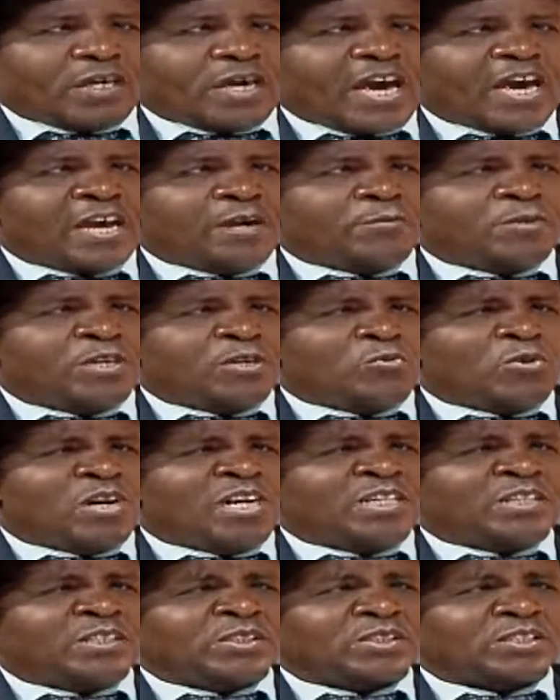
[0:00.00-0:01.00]

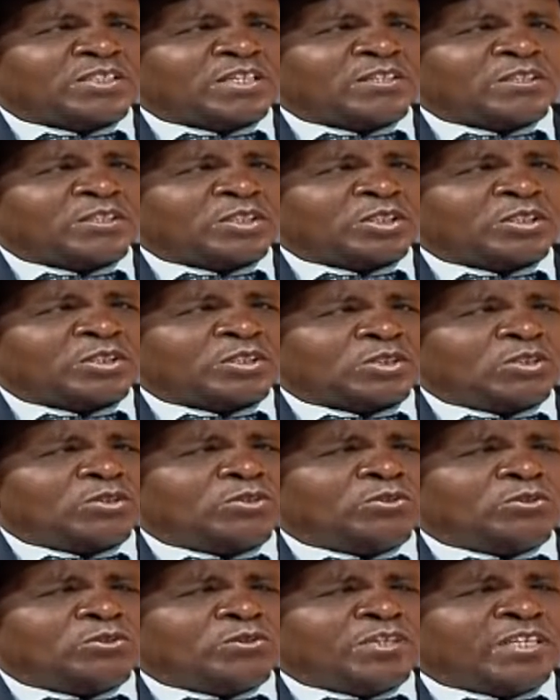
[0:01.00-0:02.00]
Everyone's got just
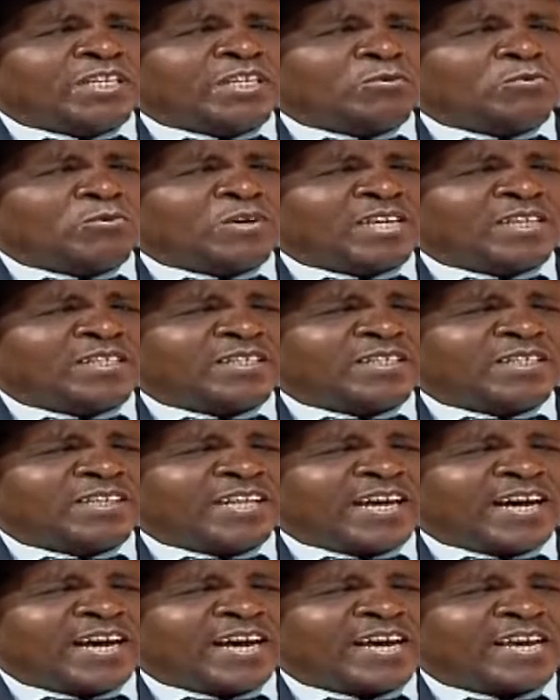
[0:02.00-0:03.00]
only one
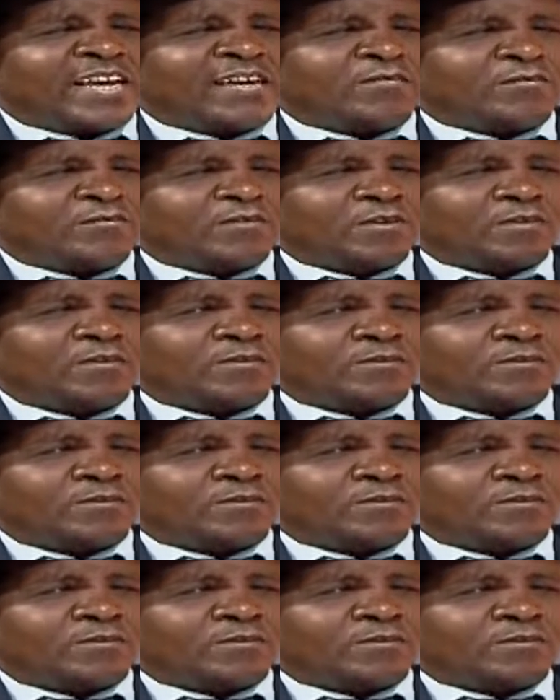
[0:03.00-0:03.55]
life.